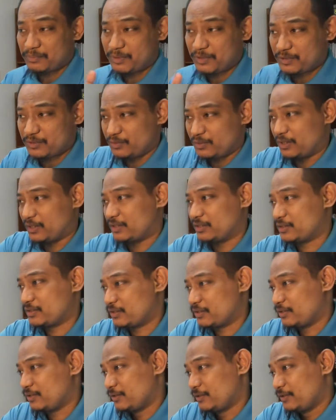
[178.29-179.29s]

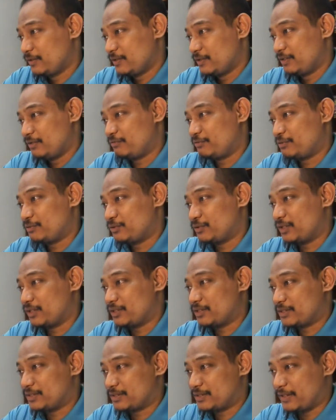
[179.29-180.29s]
if you do not
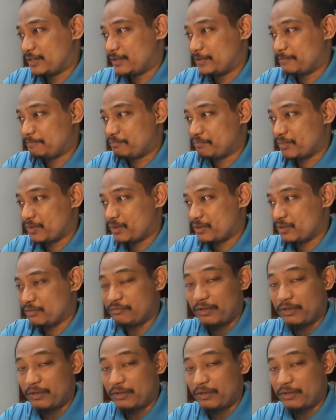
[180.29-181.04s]
understand the